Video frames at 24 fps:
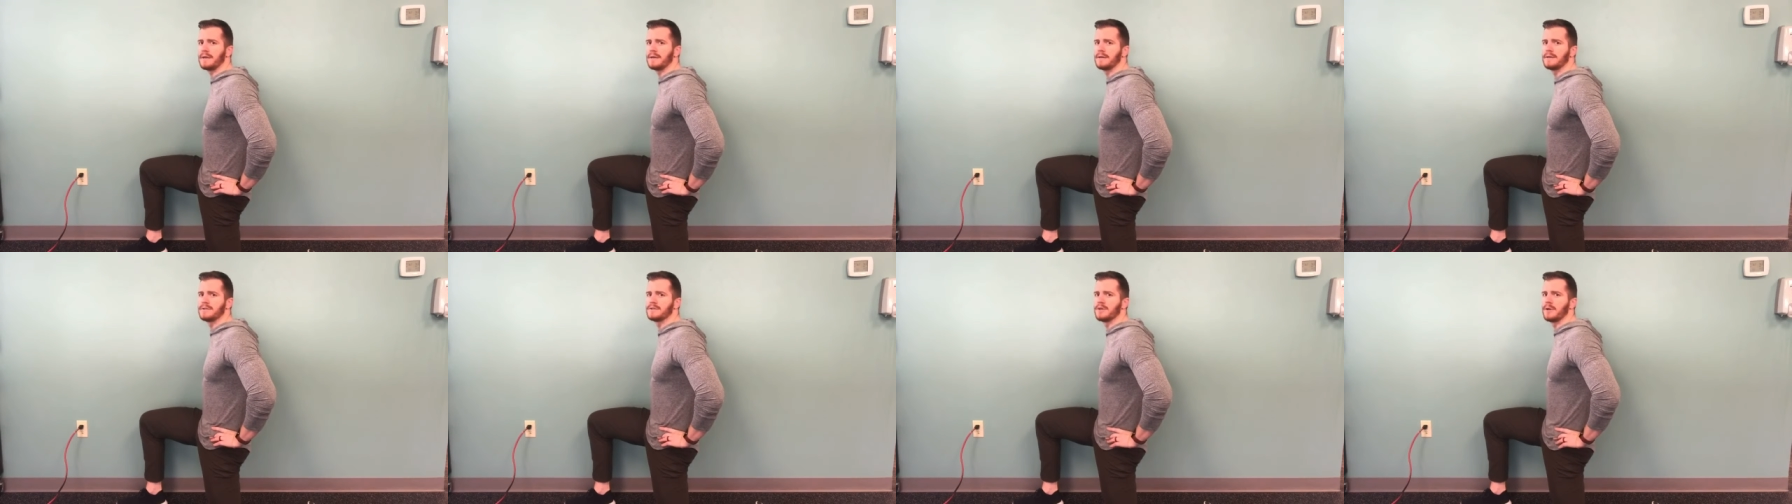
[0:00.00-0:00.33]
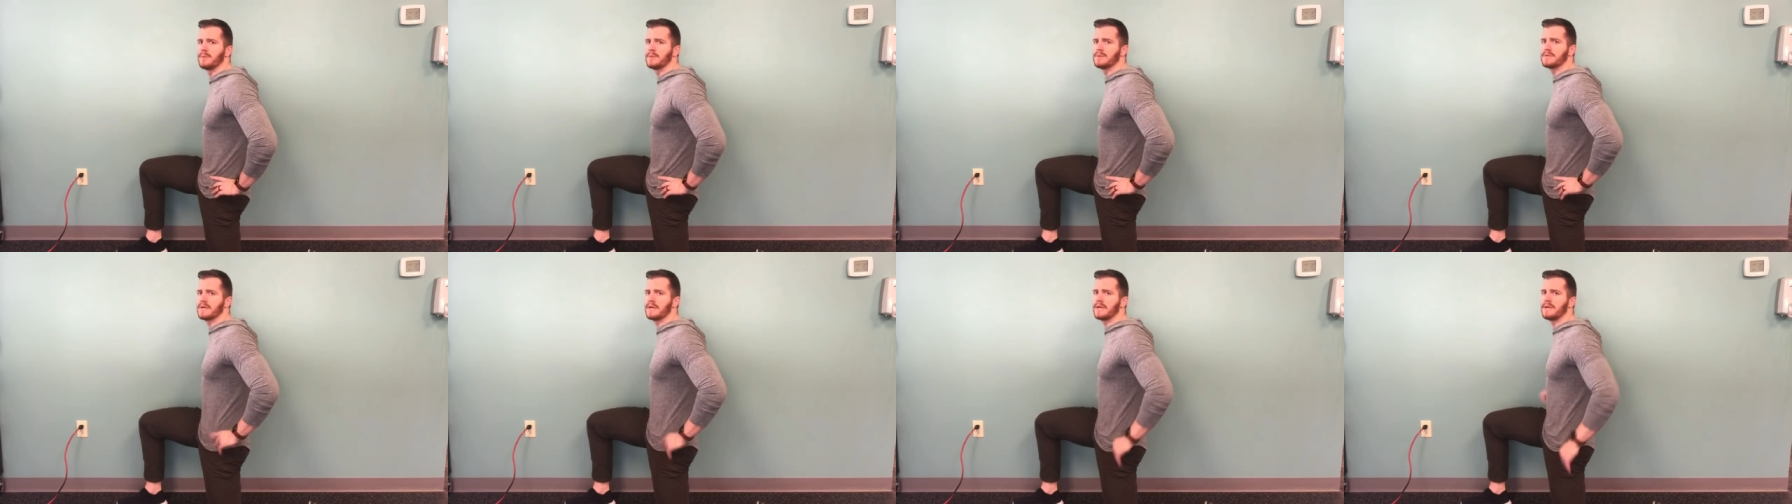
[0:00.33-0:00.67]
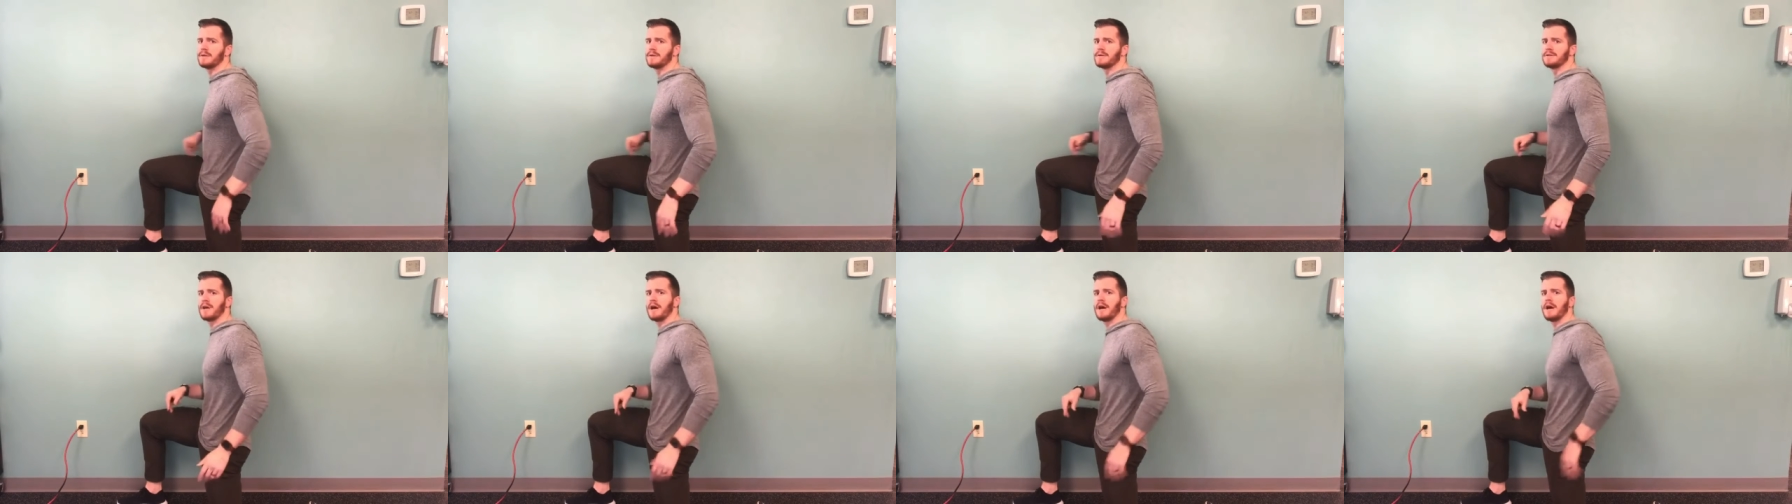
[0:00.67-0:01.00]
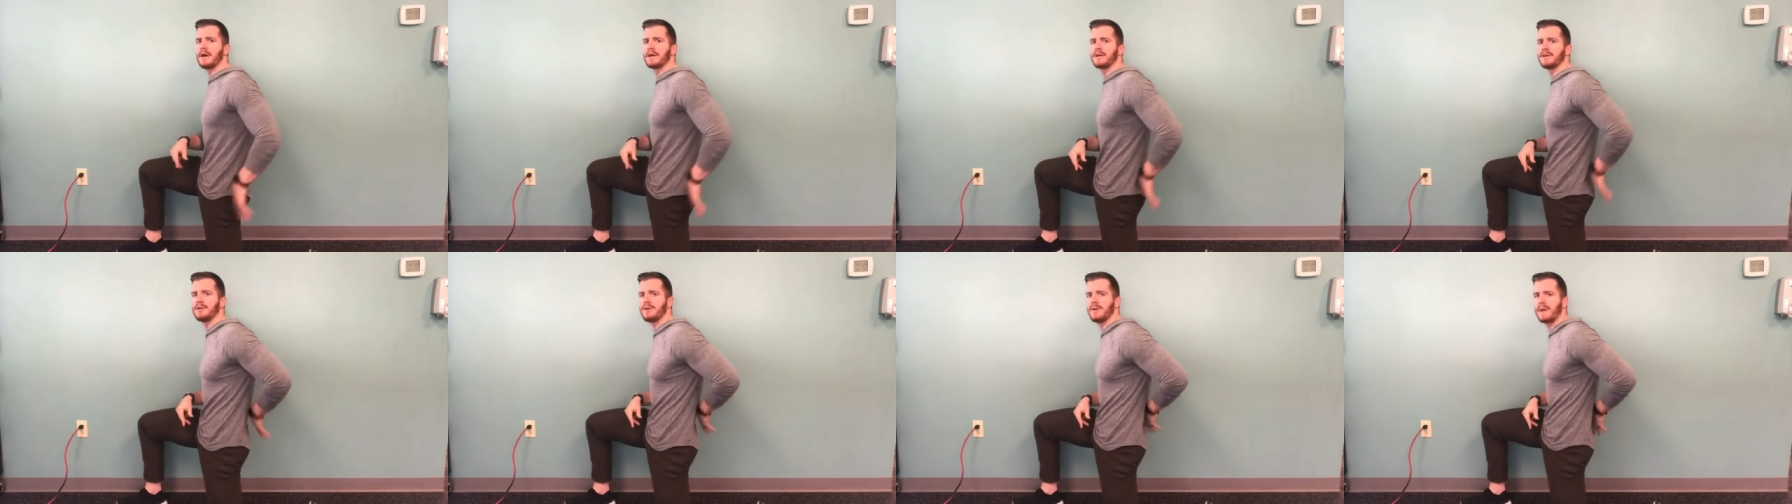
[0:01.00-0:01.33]
It's almost like your dog
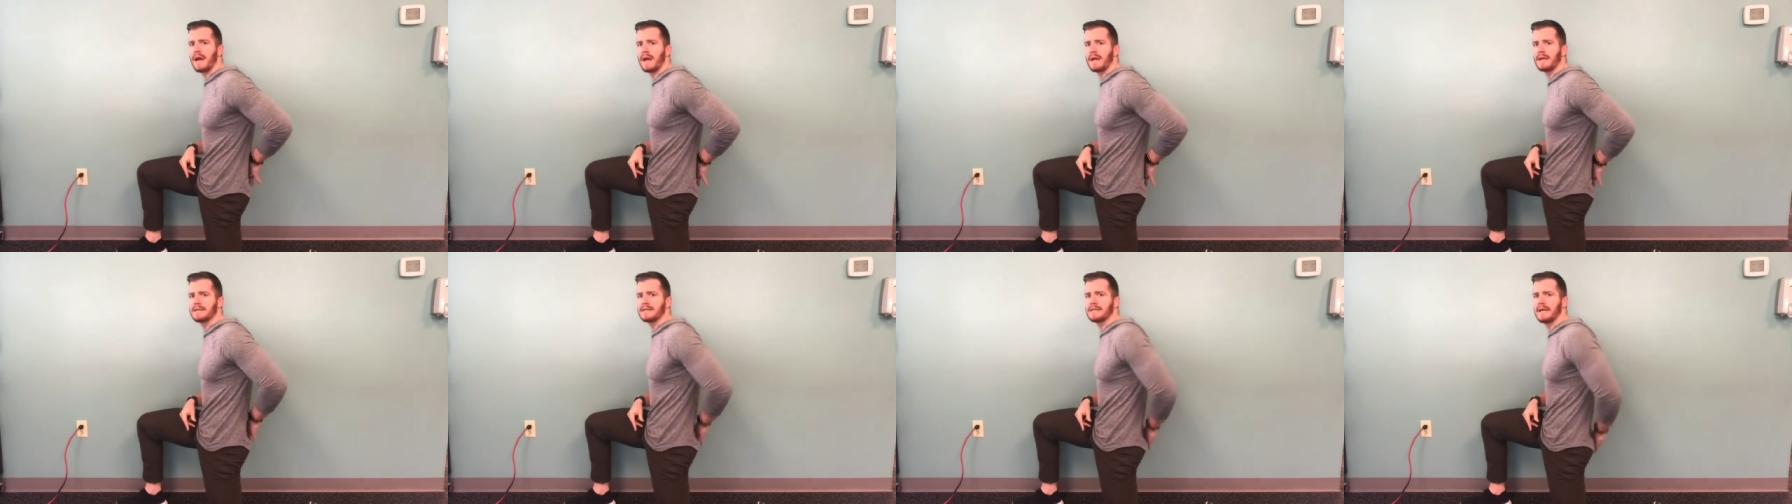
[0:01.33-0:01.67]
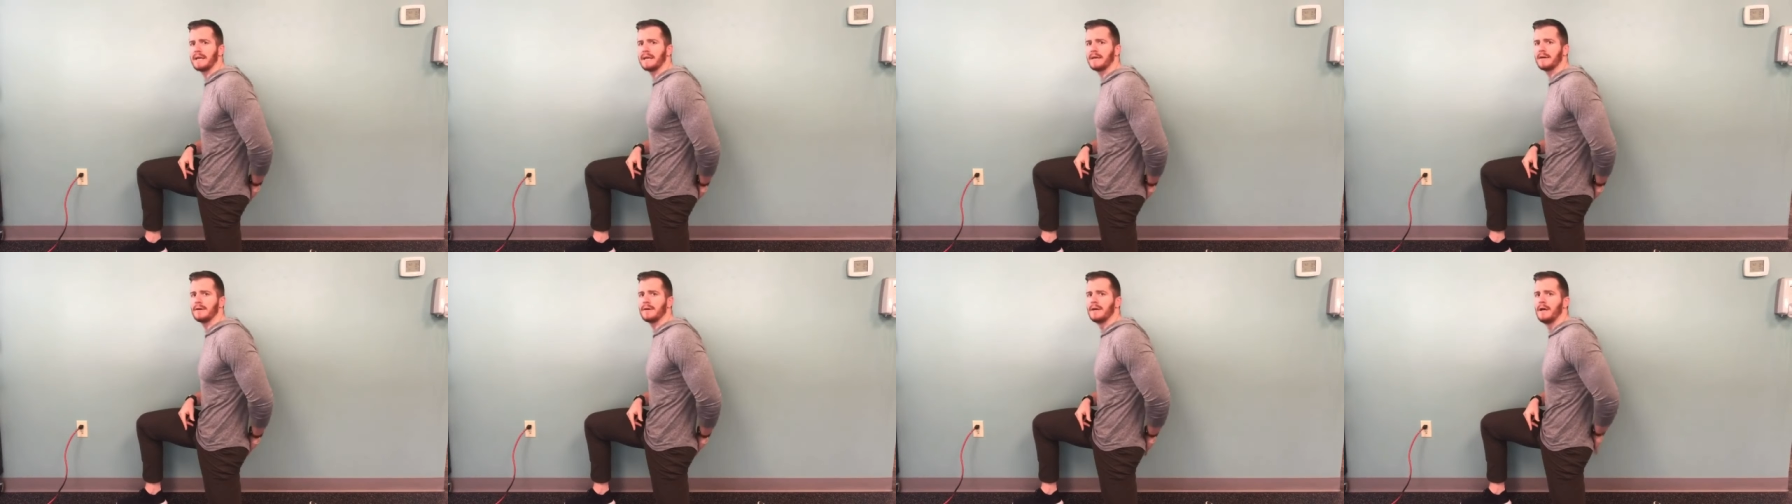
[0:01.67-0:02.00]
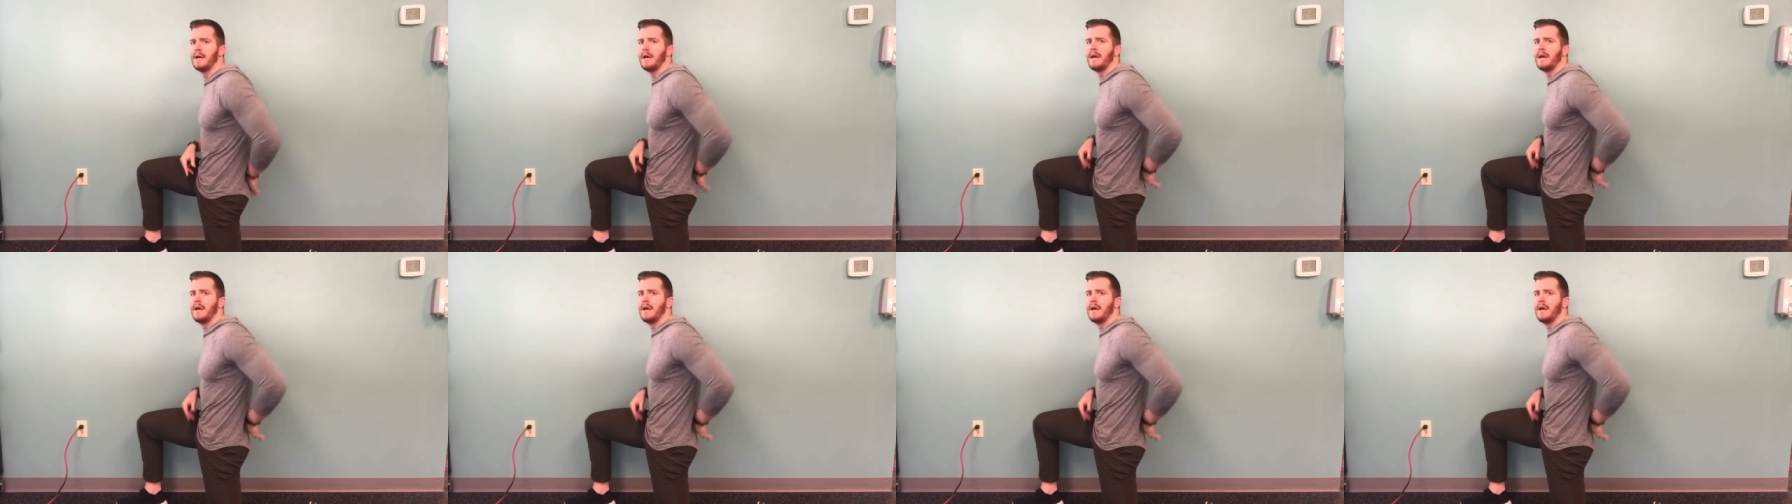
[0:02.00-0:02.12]
and you had a tail.